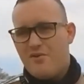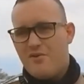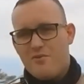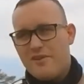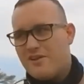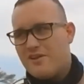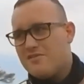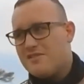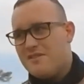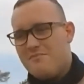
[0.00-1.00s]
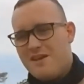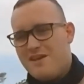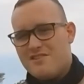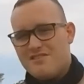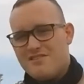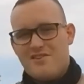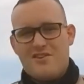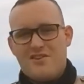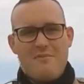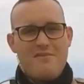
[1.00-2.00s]
really close to the beaches, so
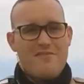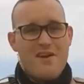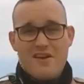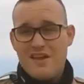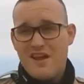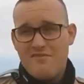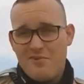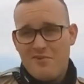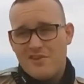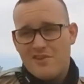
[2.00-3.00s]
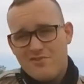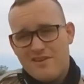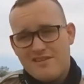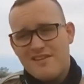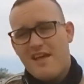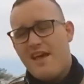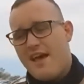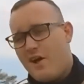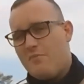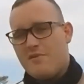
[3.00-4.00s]
you got to be very careful, and the trees
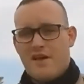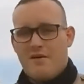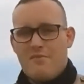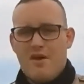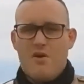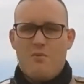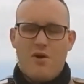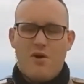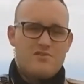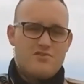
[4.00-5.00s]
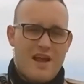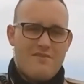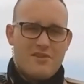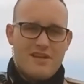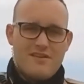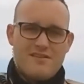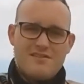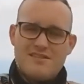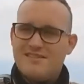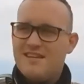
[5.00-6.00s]
help them while traveling
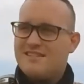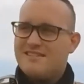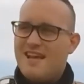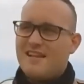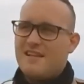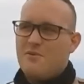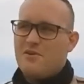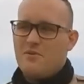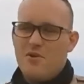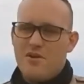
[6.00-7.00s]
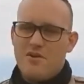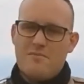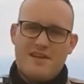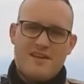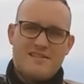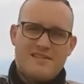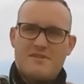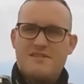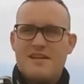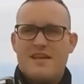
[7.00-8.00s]
to see exactly where they were because they would
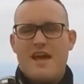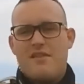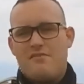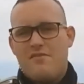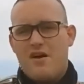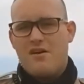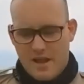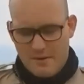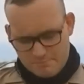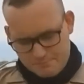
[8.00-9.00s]
stick out of the fog line.